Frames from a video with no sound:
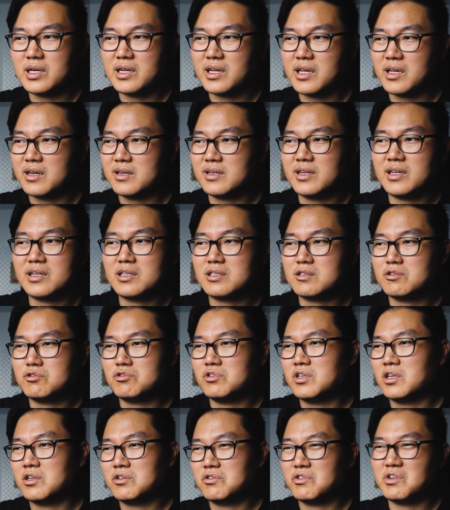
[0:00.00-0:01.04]
I get like
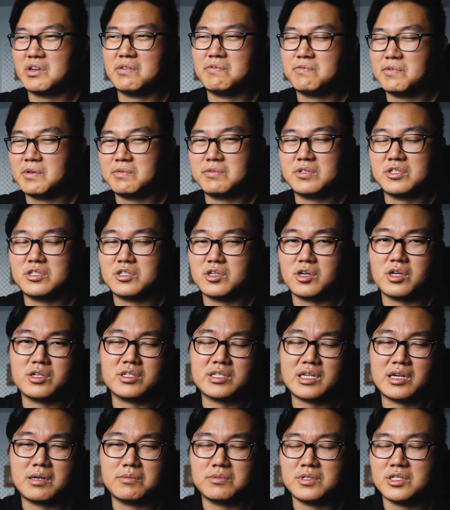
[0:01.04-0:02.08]
350
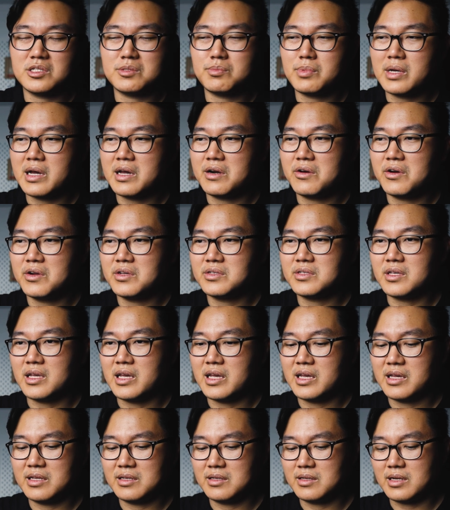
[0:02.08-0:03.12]
shots out of these batteries,
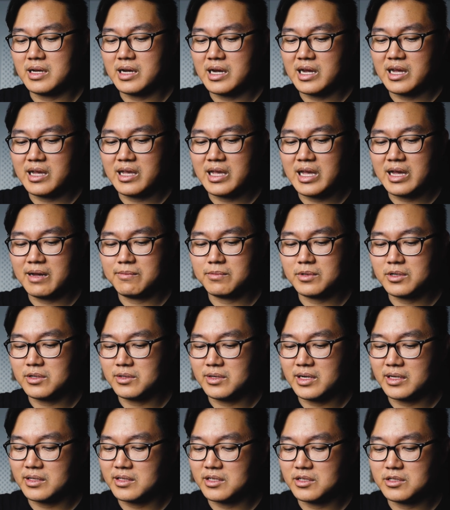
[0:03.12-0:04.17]
and I have
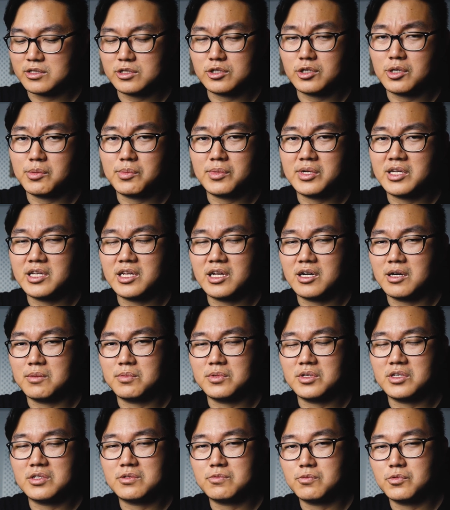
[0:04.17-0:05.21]
collected so many
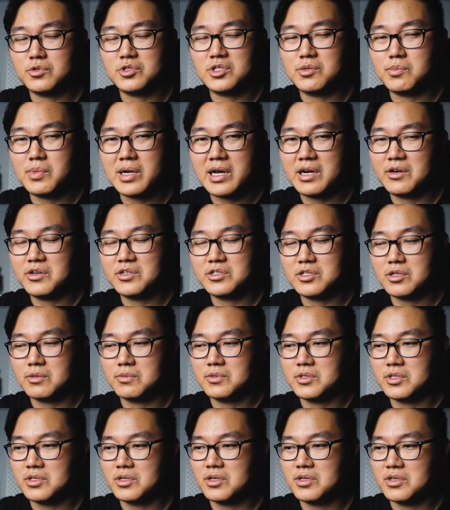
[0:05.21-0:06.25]
of these Fuji batteries
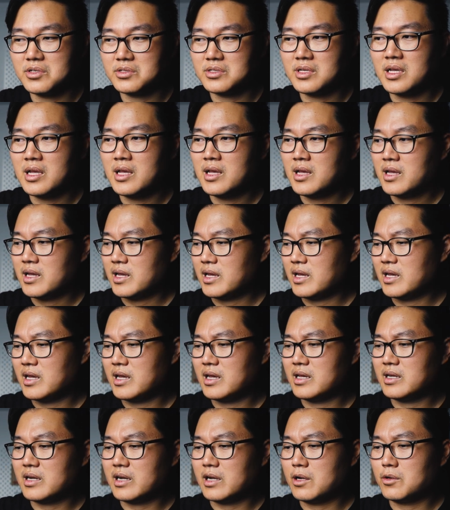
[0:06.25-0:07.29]
over the years,
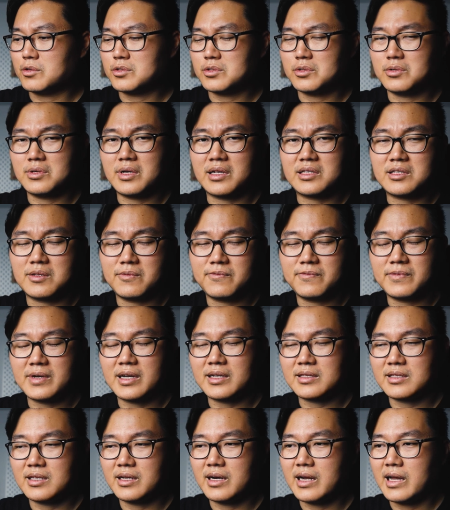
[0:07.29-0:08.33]
and I also like the
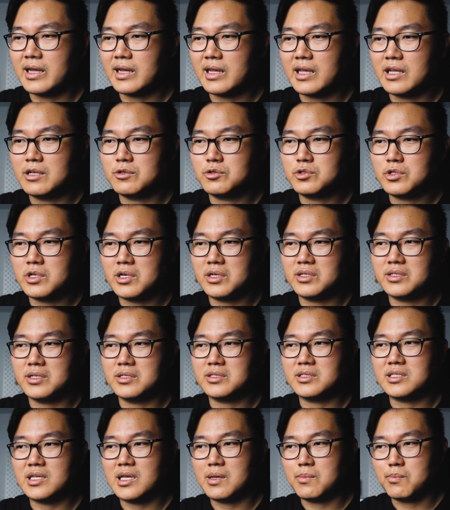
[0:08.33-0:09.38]
fact that I can share
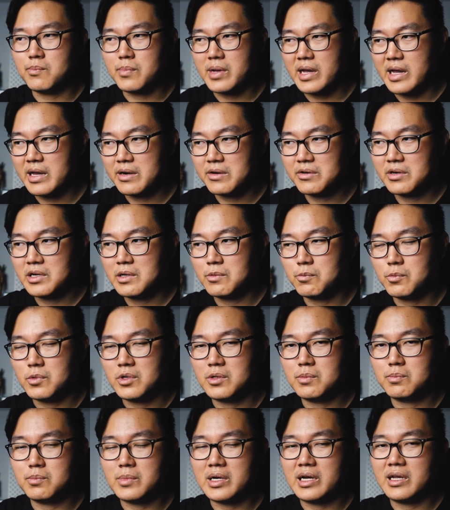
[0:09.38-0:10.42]
the same battery
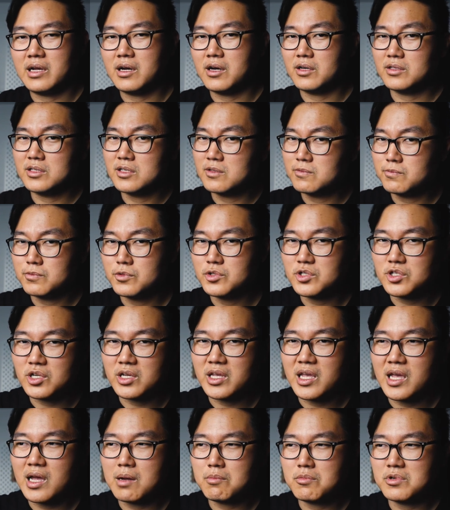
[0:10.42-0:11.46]
with my other Fuji
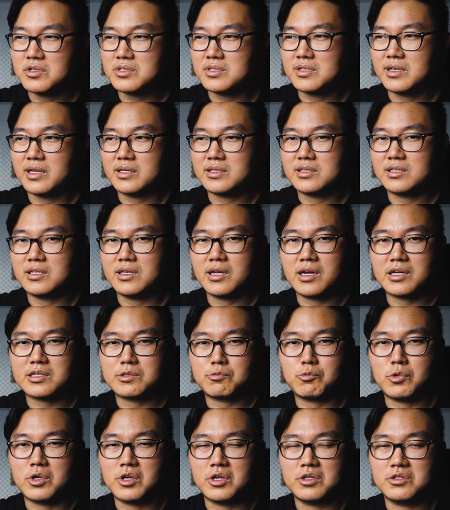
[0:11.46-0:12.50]
cameras like the
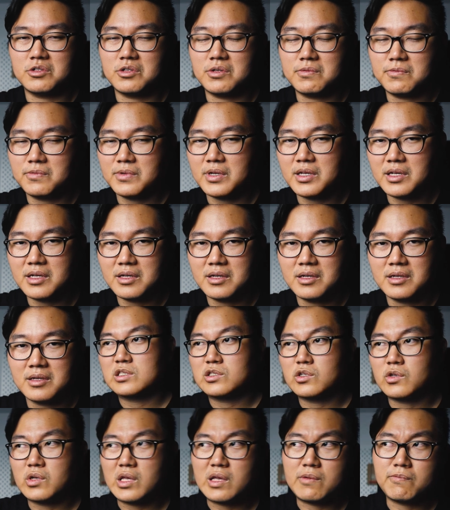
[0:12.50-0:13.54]
X100V.
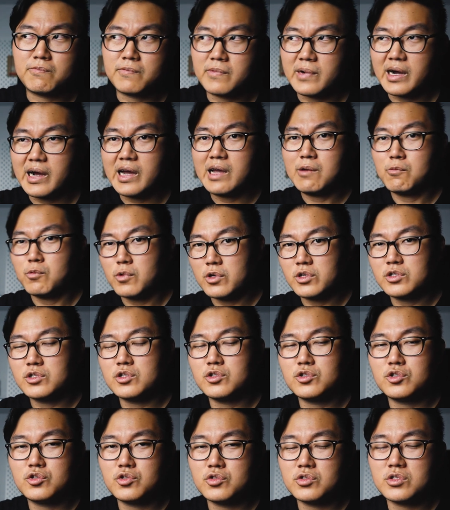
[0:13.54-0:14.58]
So if I were
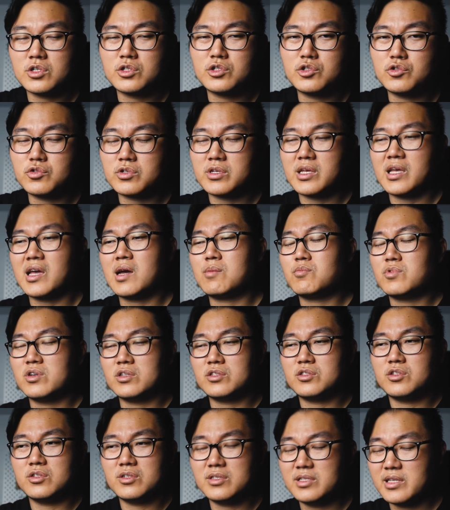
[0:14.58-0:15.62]
to choose a new
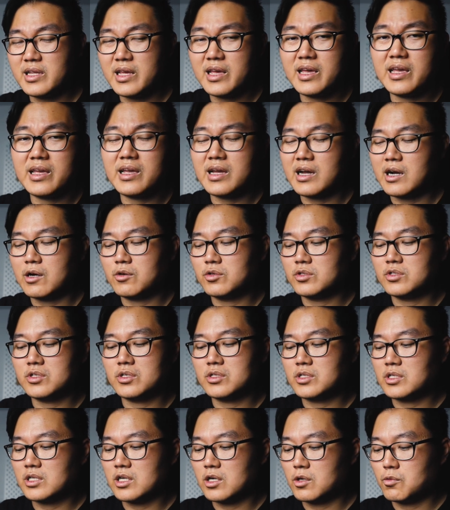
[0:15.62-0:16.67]
camera today, I would
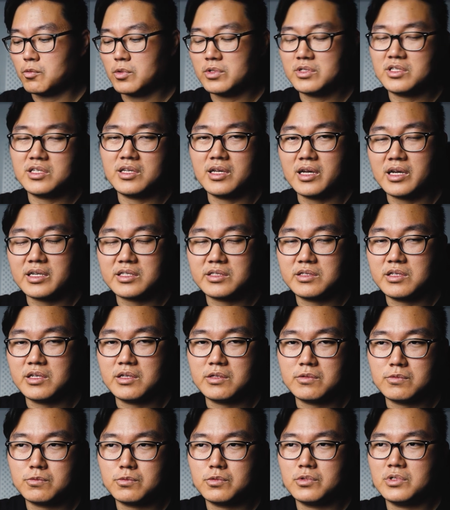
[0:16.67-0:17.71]
just go with the
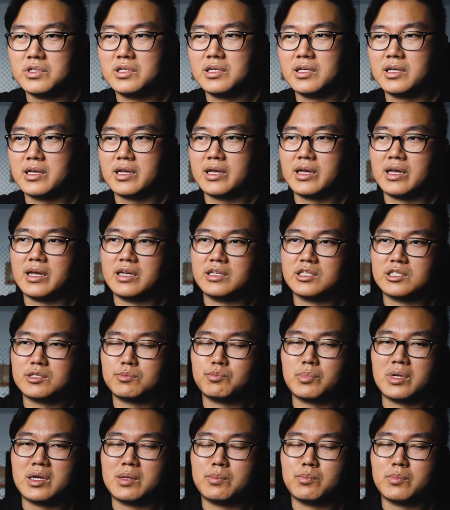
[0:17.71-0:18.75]
X-T3 and
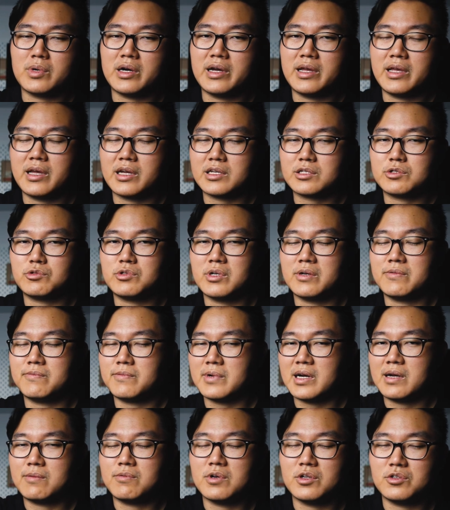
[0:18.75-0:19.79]
spend my extra
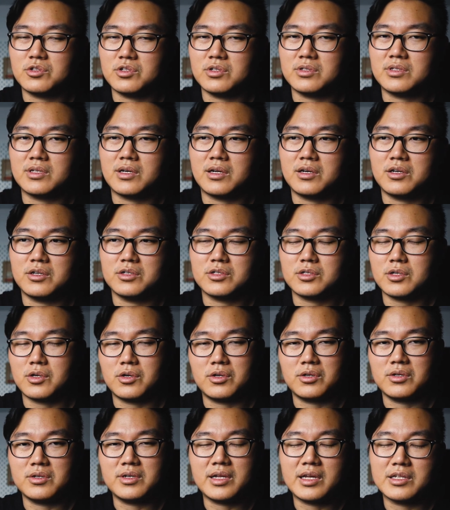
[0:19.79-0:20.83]
$500
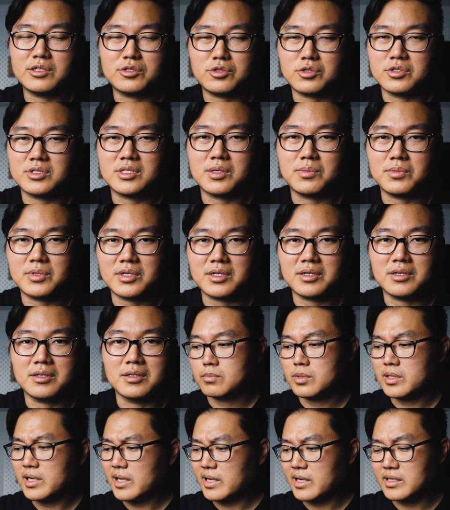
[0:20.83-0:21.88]
on a lens or something.
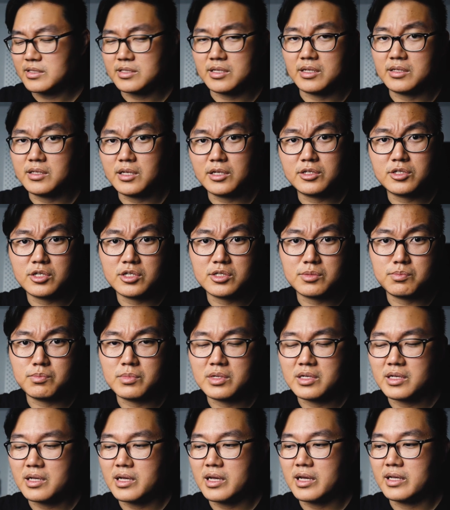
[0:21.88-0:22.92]
But like I said, that's just
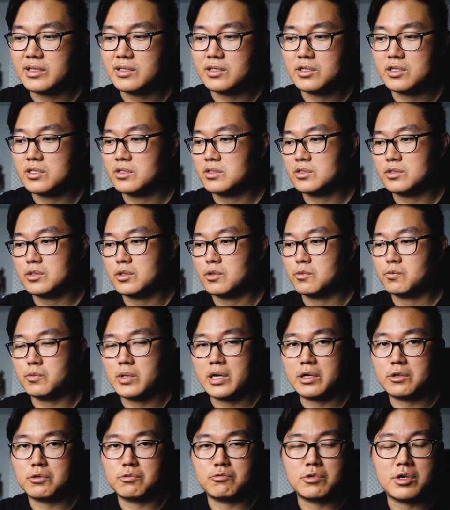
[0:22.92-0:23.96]
me and there's no
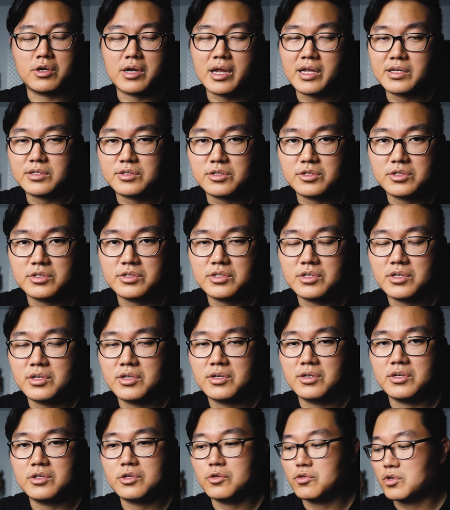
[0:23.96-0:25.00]
right or wrong answers
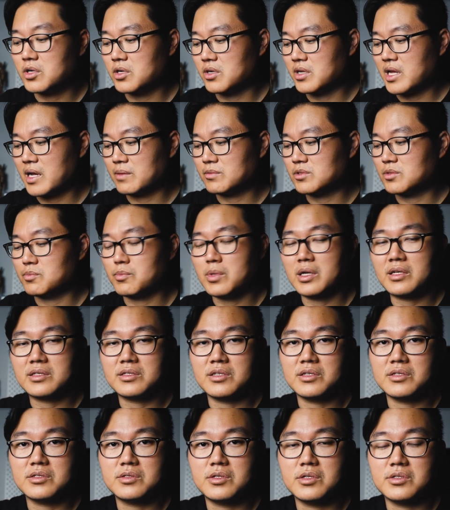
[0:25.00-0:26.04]
here. You're gonna have to
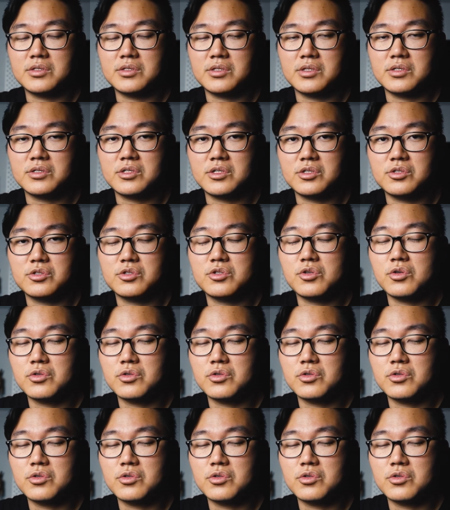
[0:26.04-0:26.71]
make these decisions